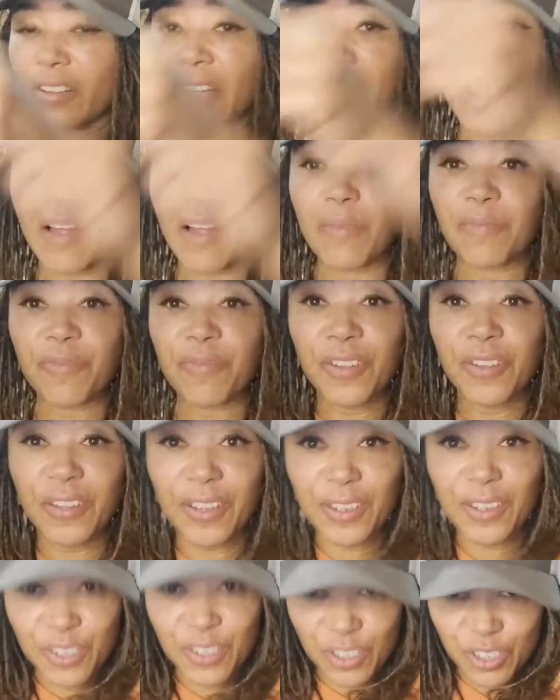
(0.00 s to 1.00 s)
Like, I'm
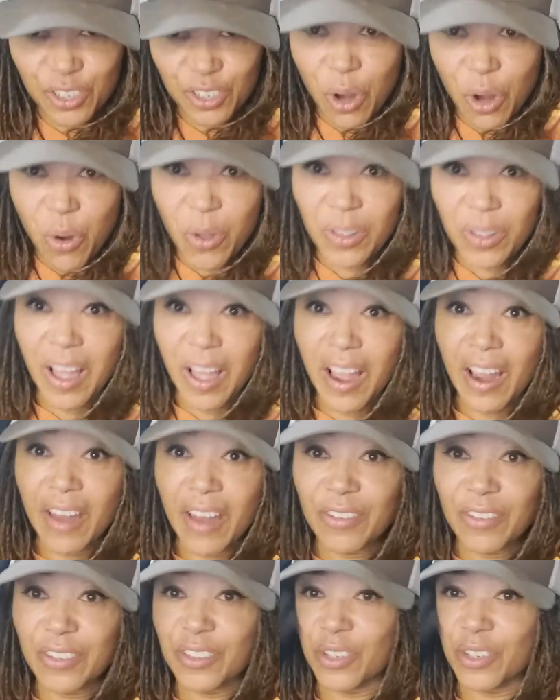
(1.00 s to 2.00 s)
feeling so
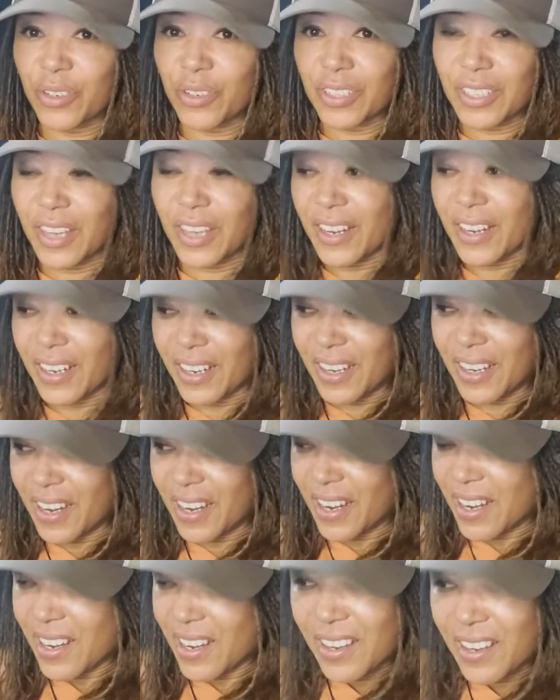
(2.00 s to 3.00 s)
alive and so excited
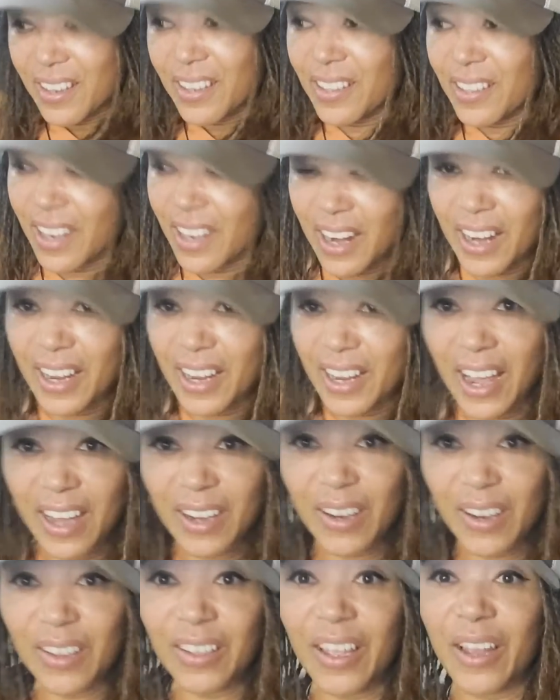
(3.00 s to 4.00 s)
that I kind
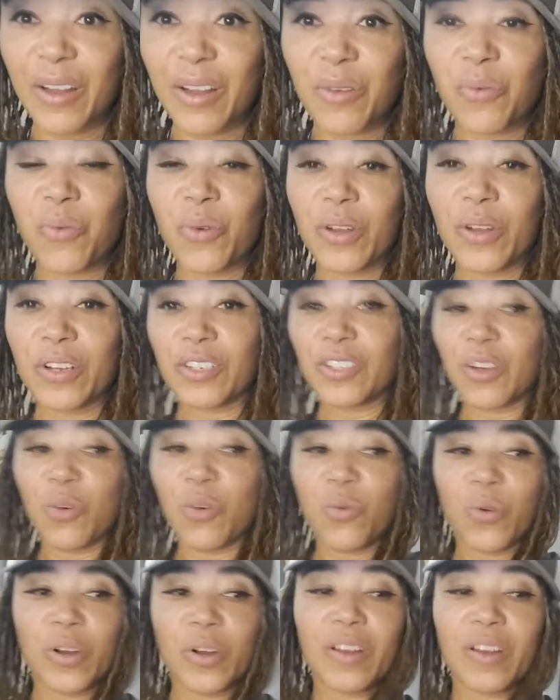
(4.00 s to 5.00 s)
of, like, want to
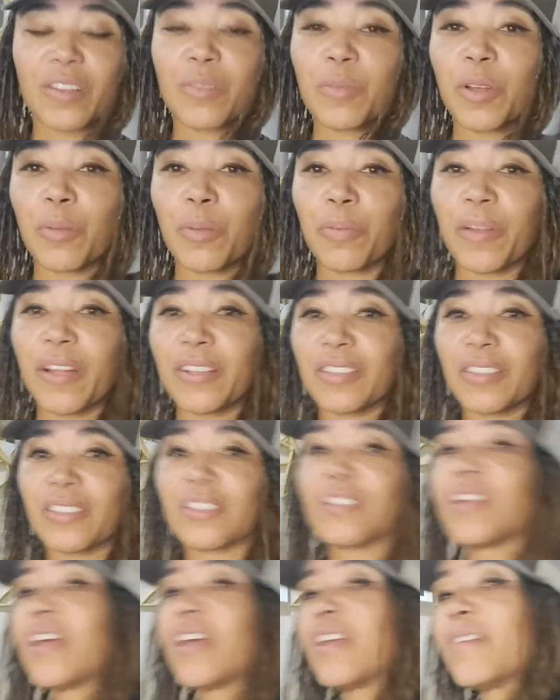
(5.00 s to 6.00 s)
start working on the meal plans
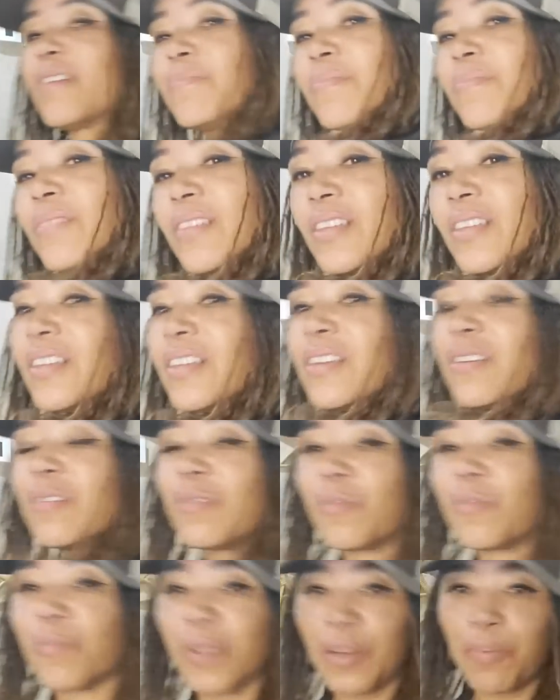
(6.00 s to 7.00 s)
tonight.
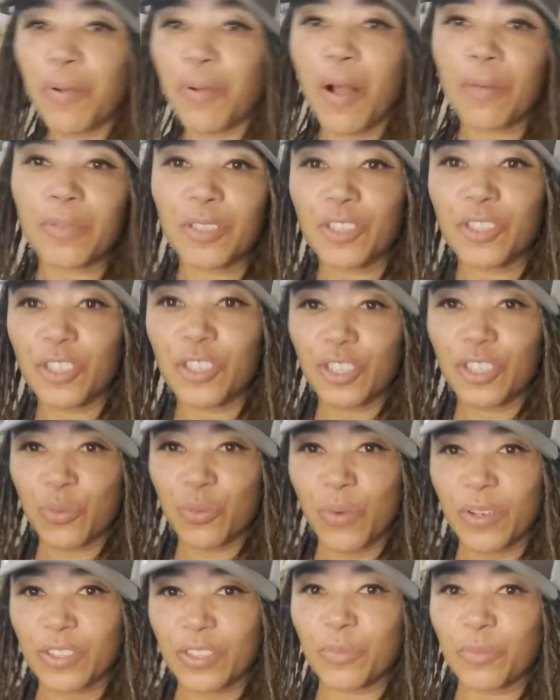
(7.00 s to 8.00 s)
But I probably should just
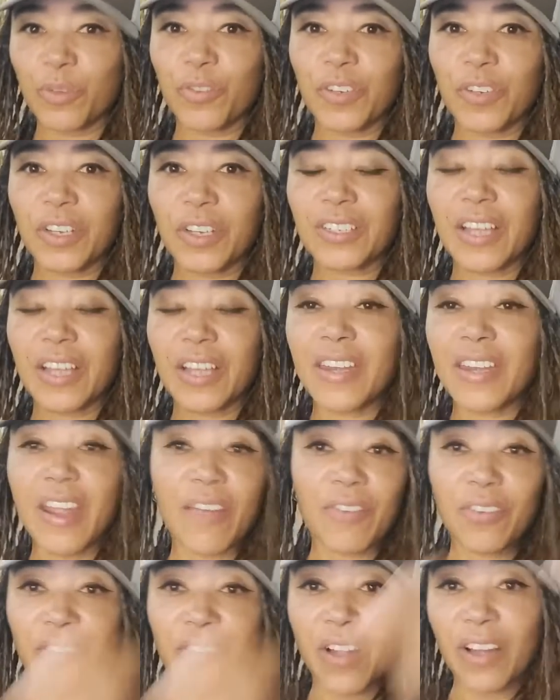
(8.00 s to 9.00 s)
watch a movie, because I
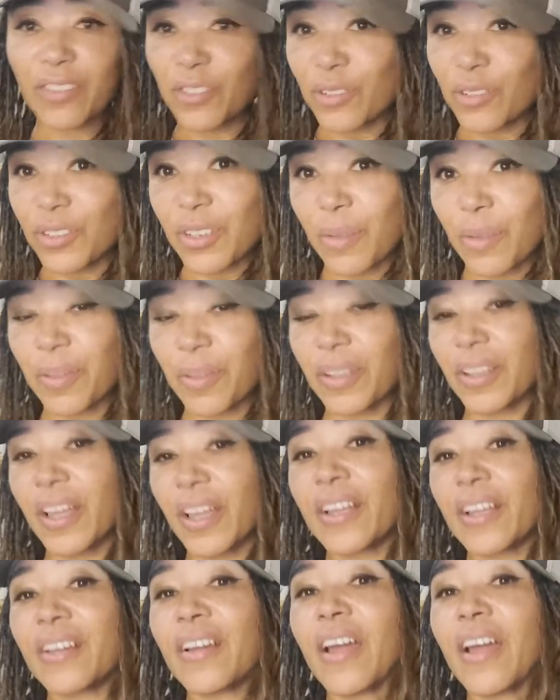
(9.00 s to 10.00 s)
never not do something.
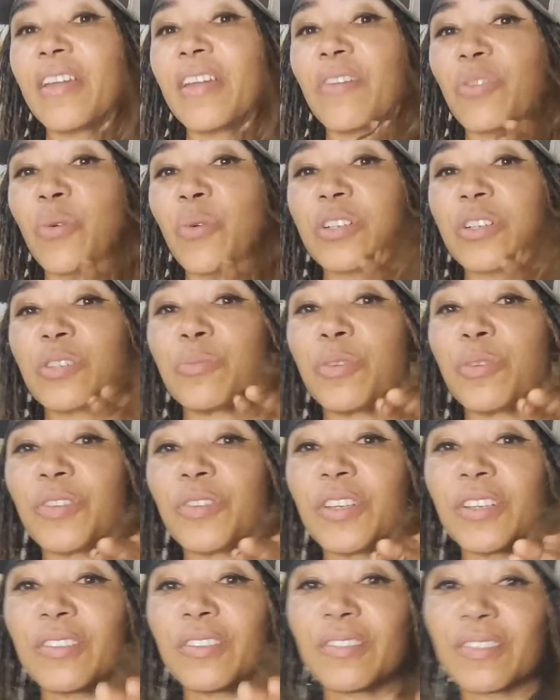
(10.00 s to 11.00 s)
Like, I never watch a
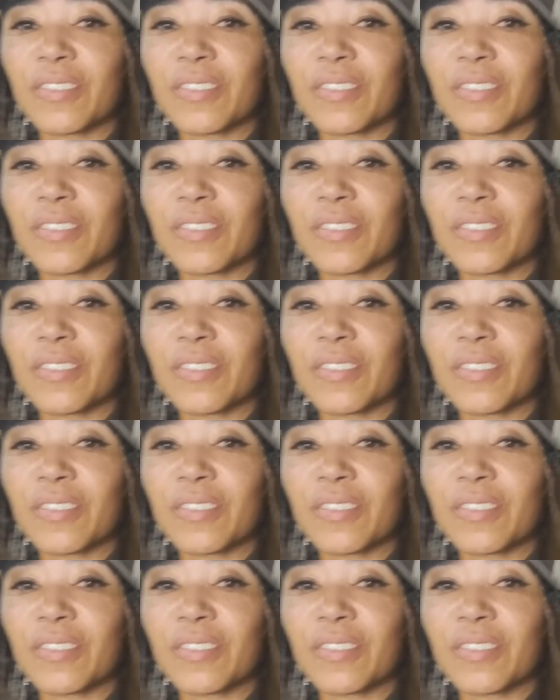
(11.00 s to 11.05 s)
movie.